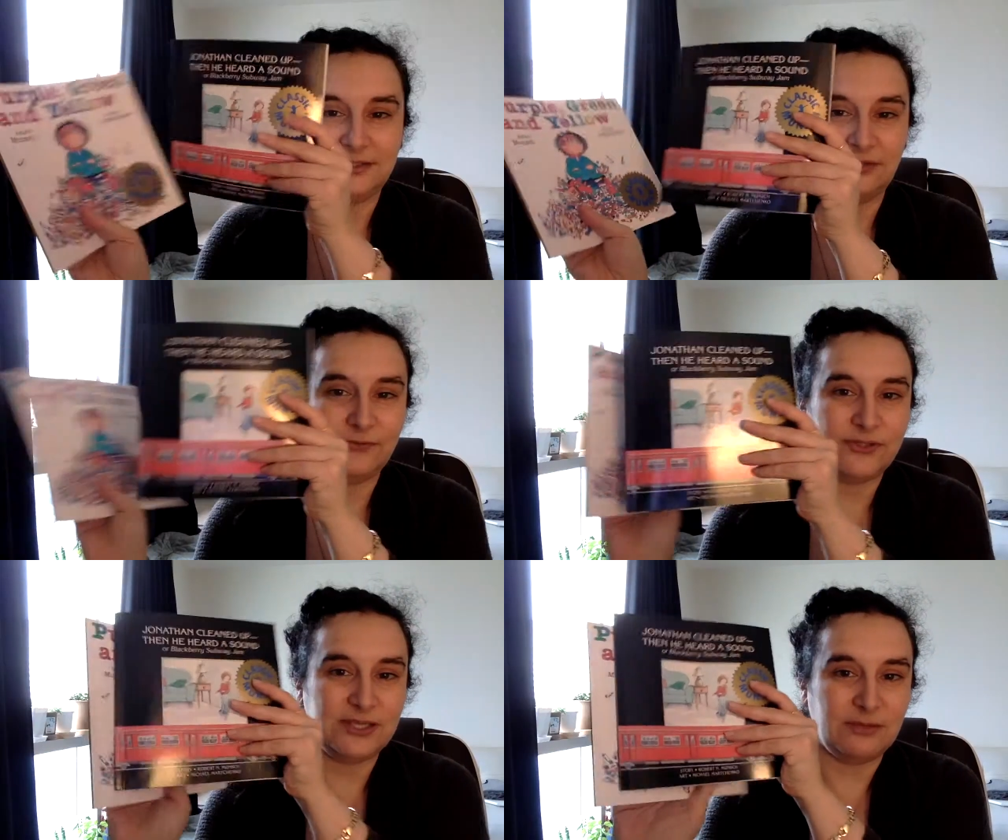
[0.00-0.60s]
So if
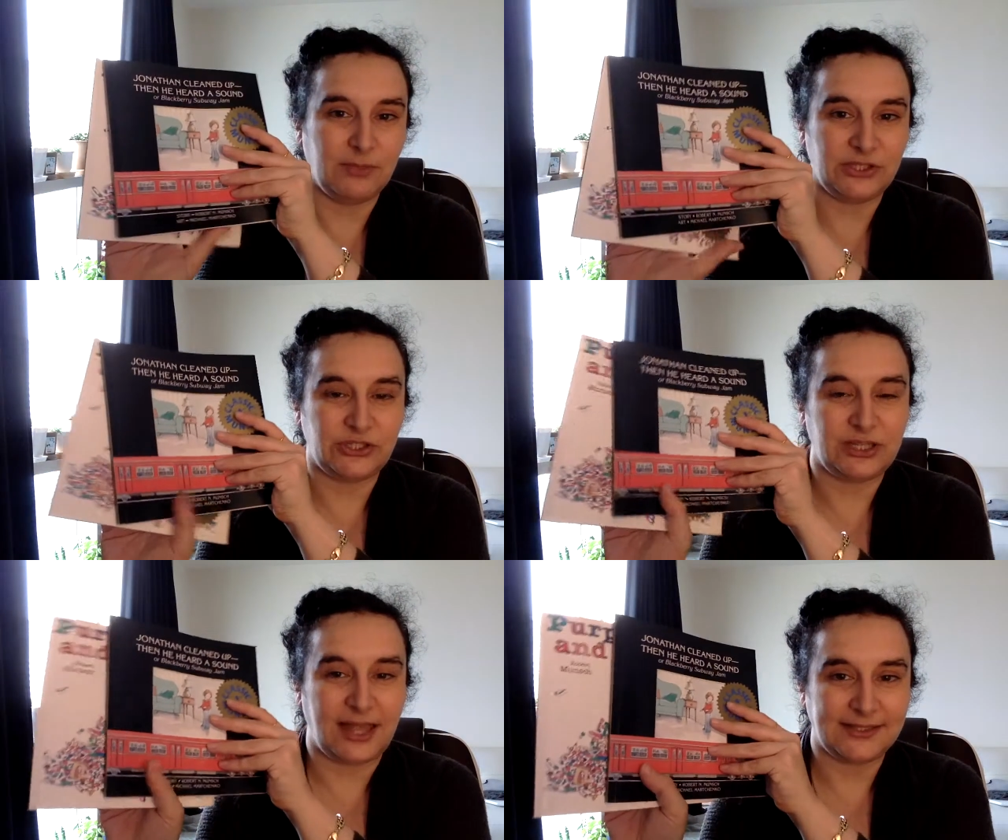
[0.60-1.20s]
you see the Munsch
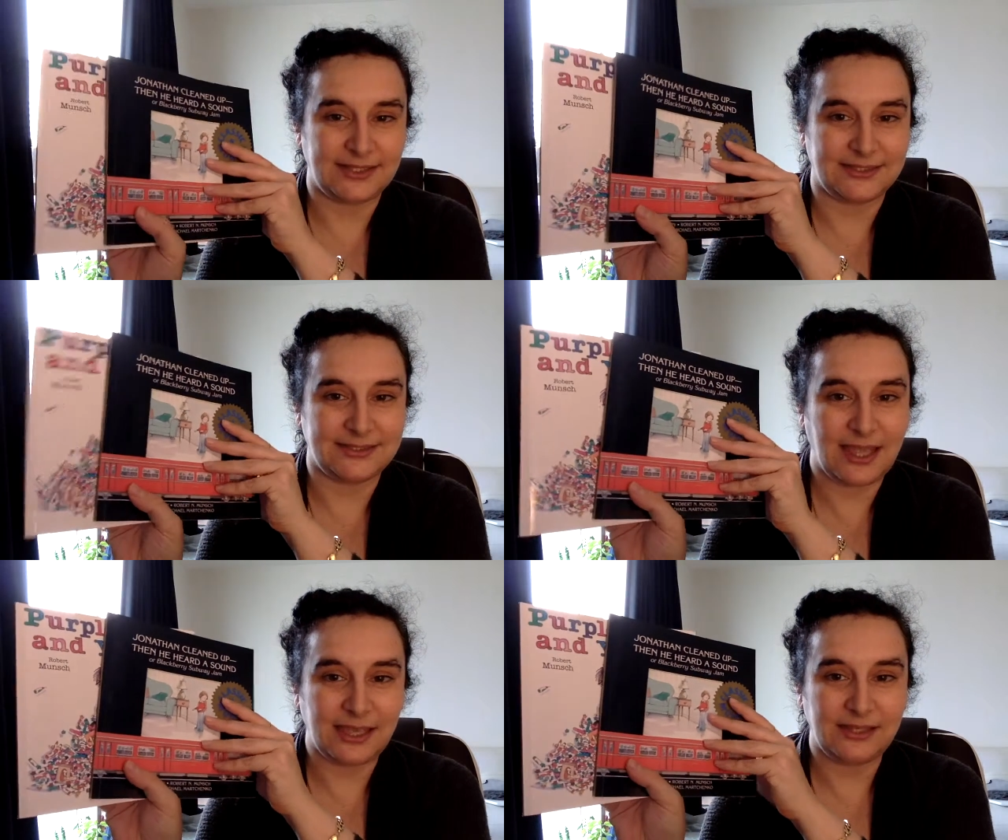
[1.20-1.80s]
Classic
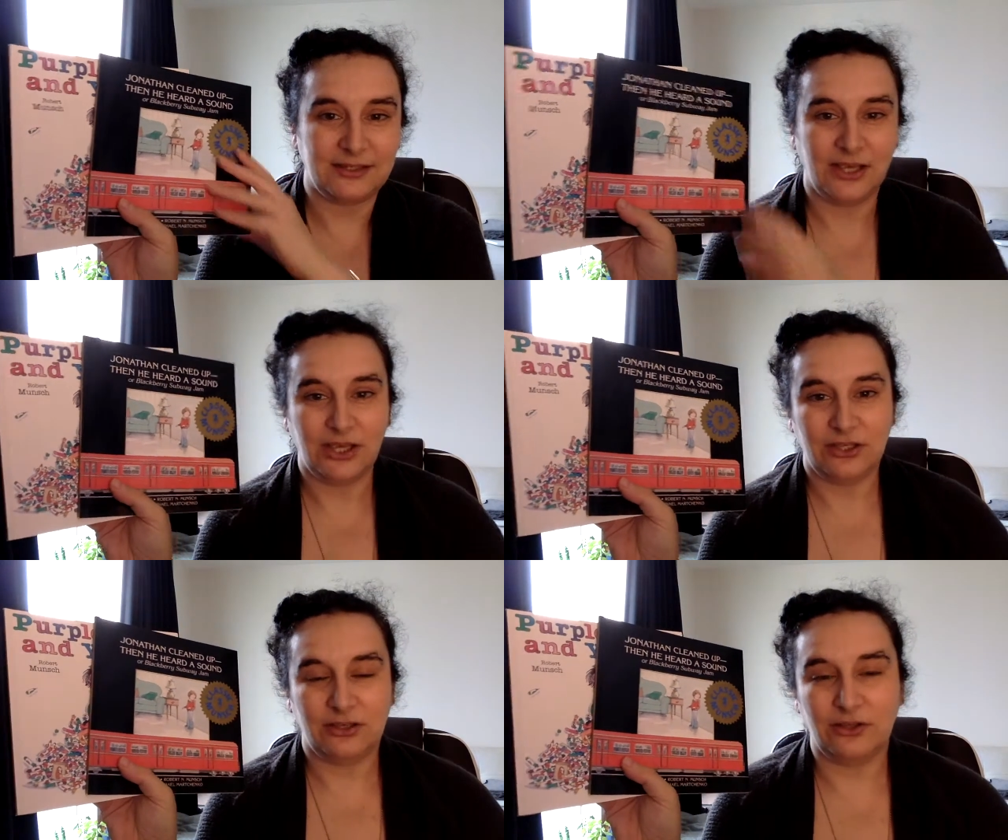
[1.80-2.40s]
sign,
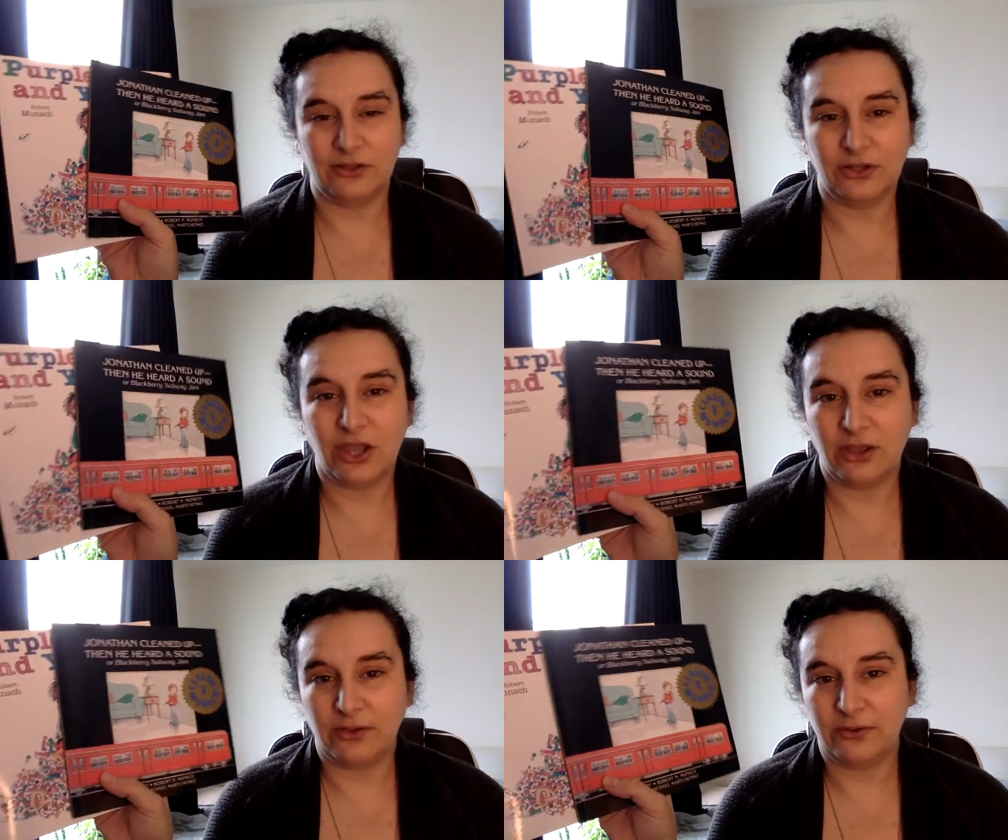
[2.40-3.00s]
you'll
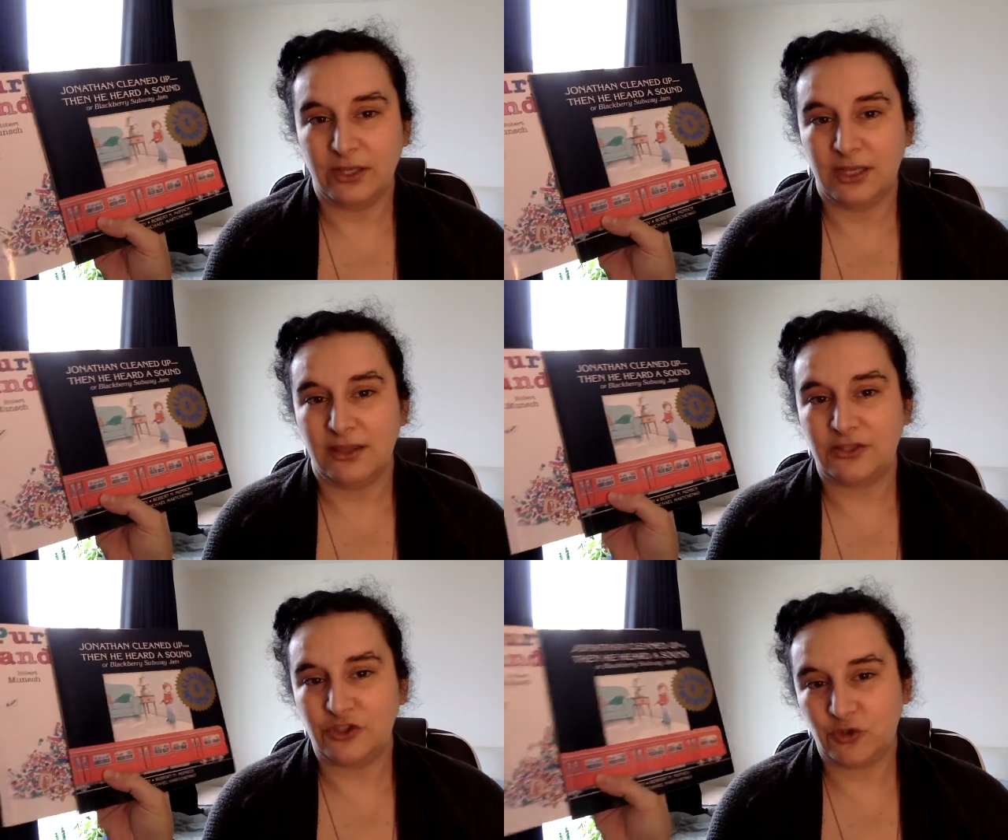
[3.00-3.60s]
know
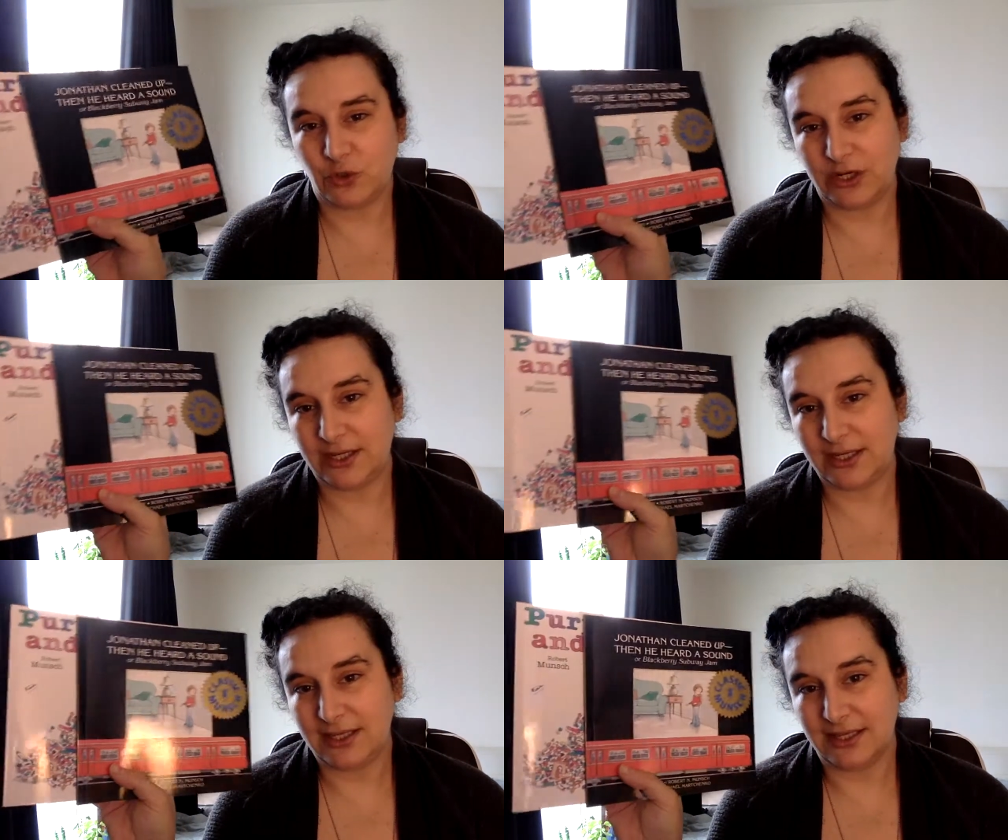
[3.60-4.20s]
the
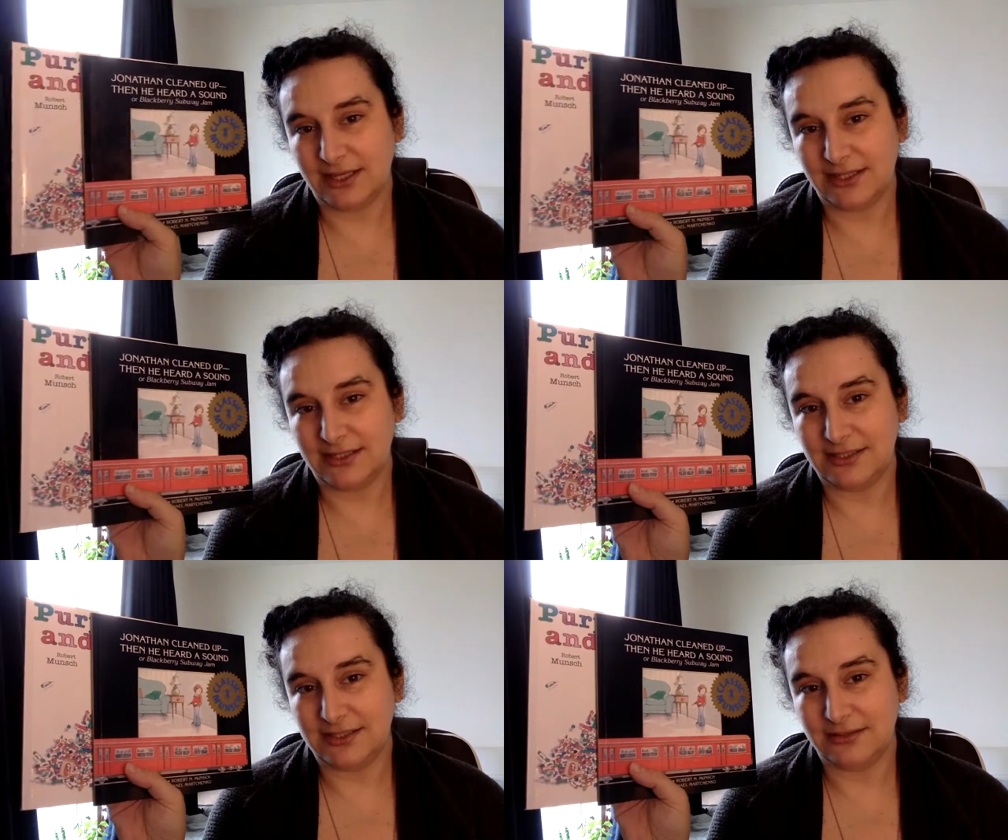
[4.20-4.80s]
story
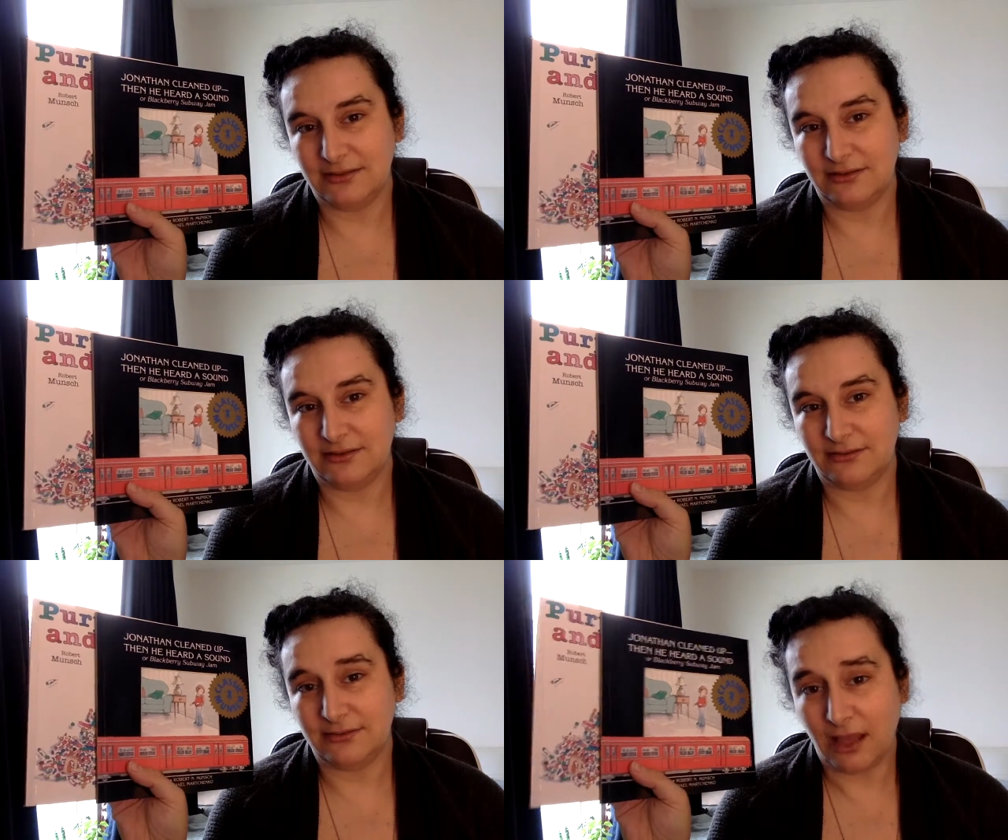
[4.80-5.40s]
is
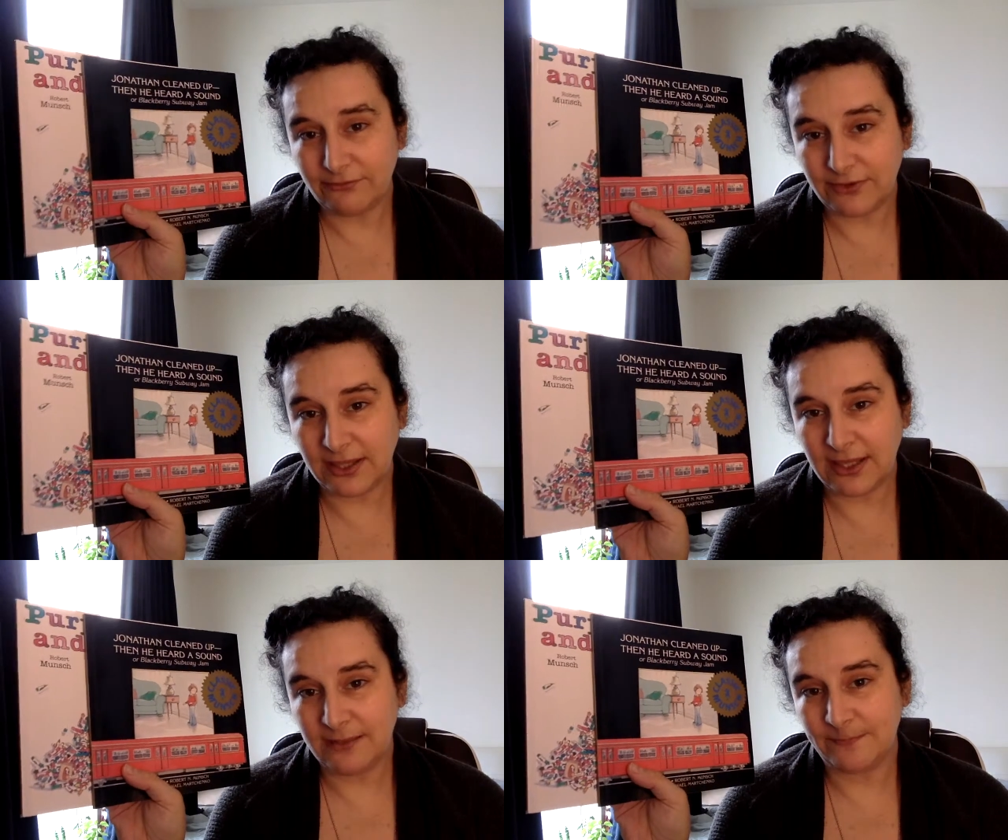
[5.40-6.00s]

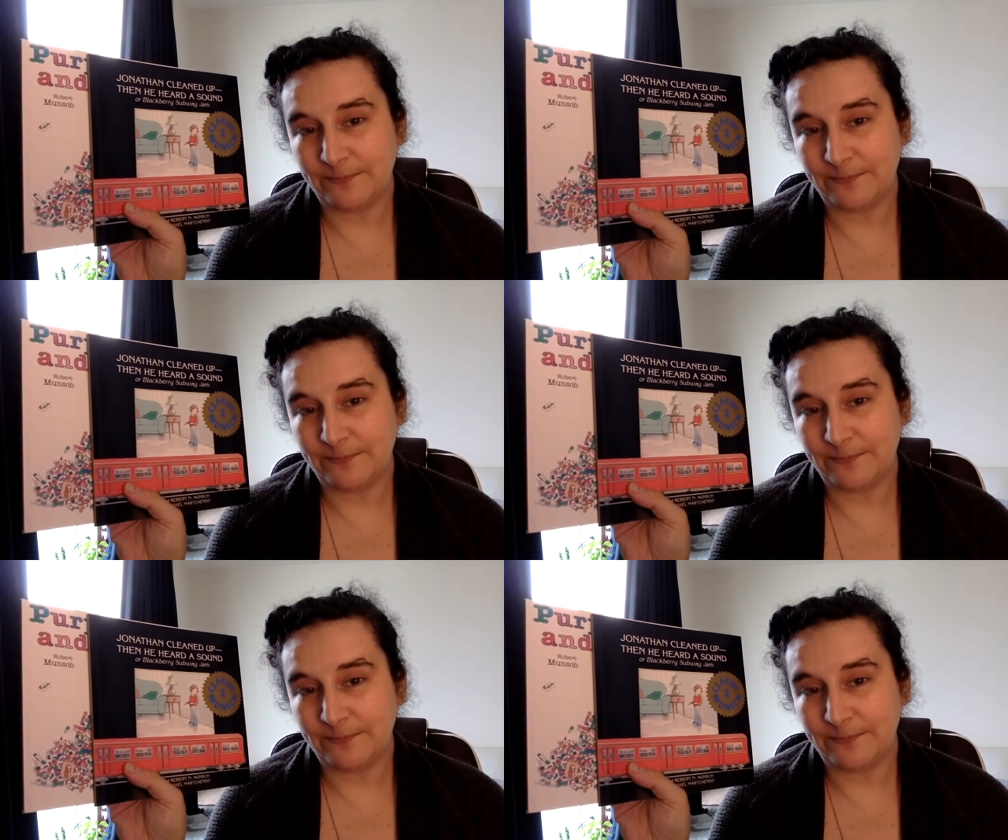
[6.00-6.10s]
lovely.